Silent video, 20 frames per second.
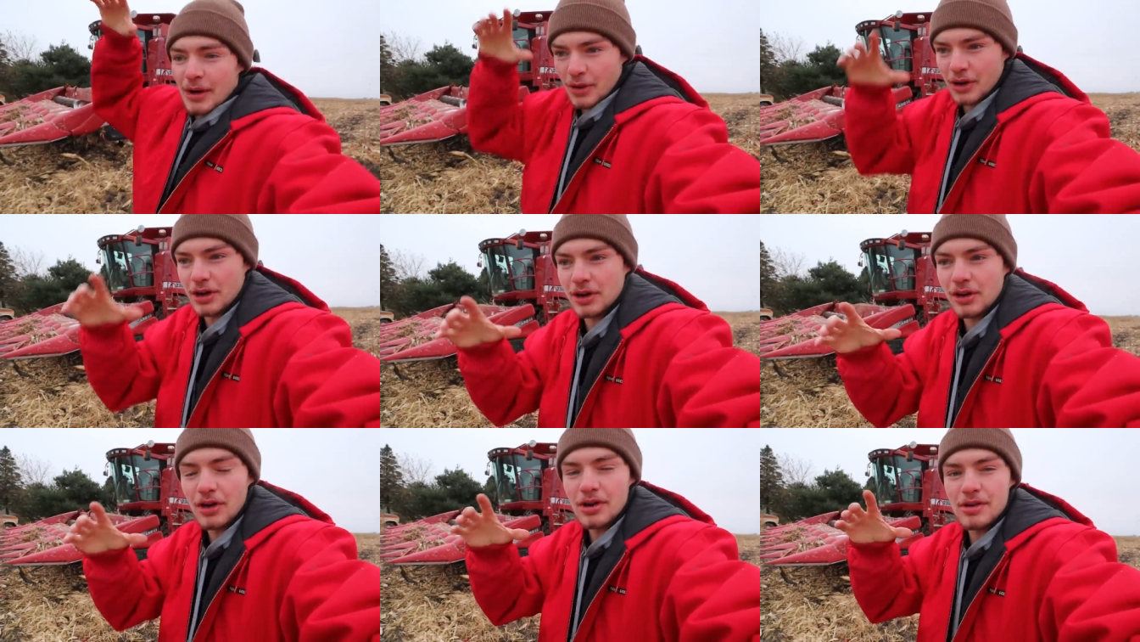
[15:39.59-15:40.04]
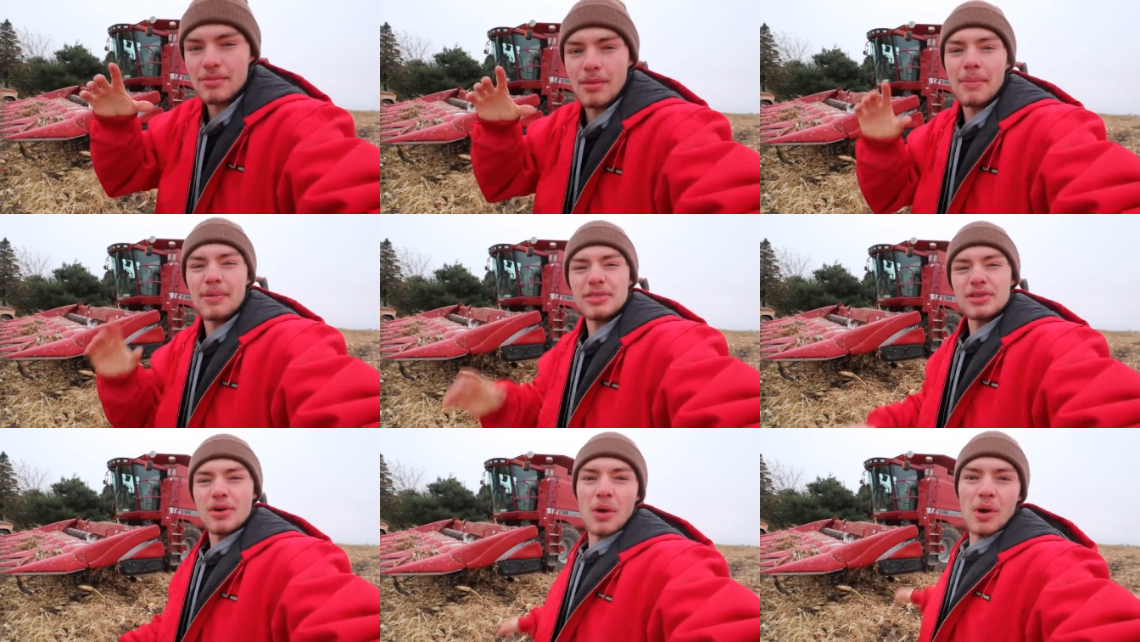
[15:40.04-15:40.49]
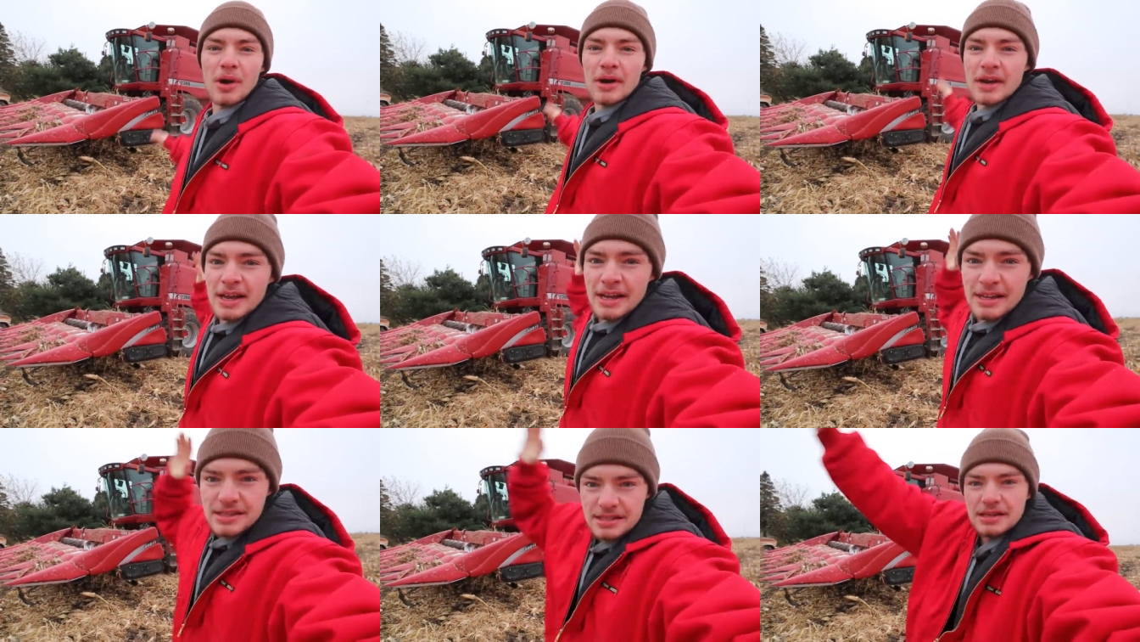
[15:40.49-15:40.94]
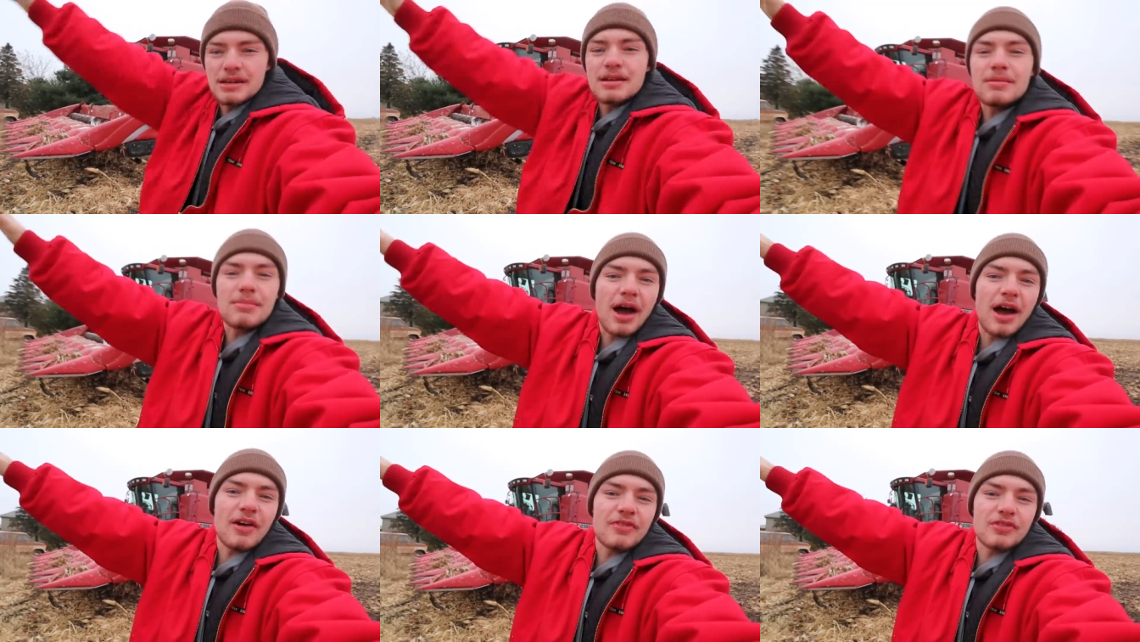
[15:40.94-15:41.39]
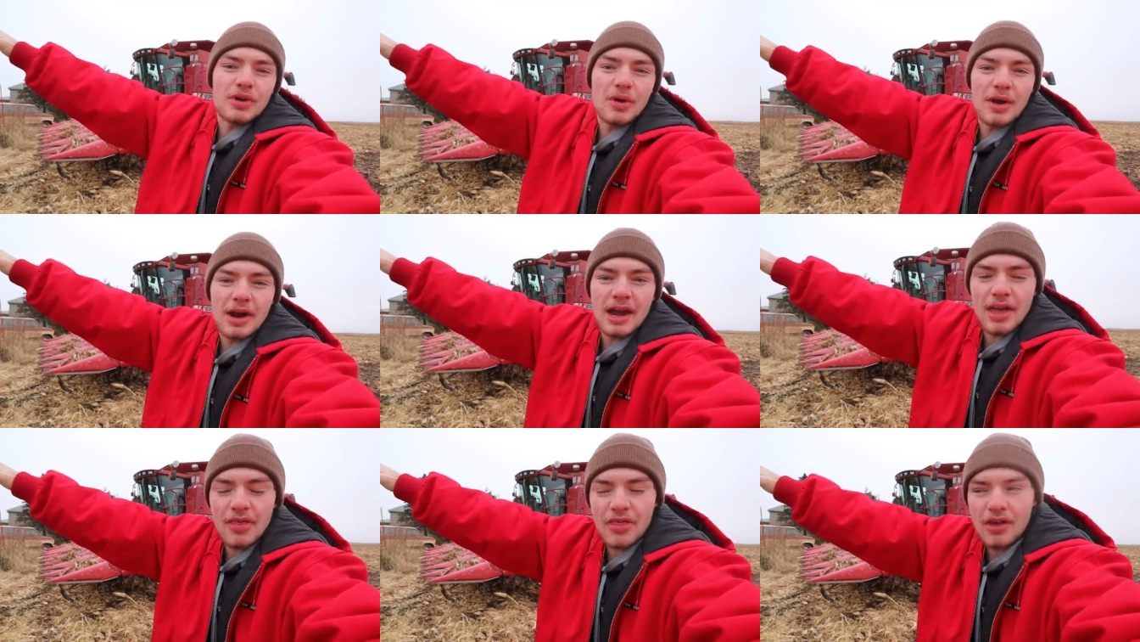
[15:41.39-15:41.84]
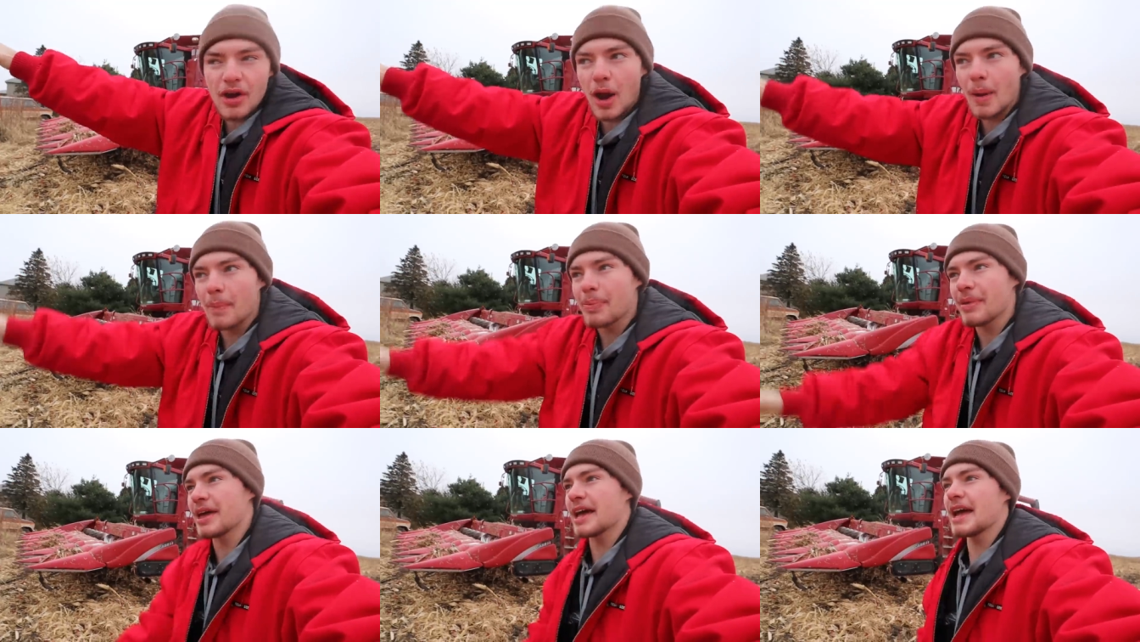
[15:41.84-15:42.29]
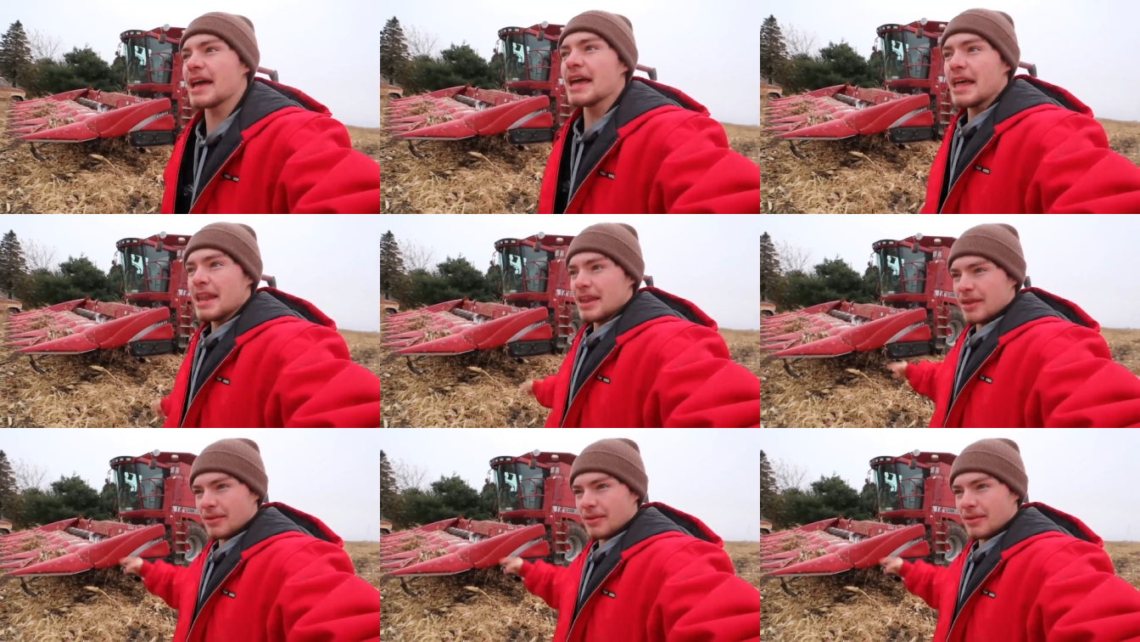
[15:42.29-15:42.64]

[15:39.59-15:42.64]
We're gonna load them up with corn, send them off to our ethanol plant.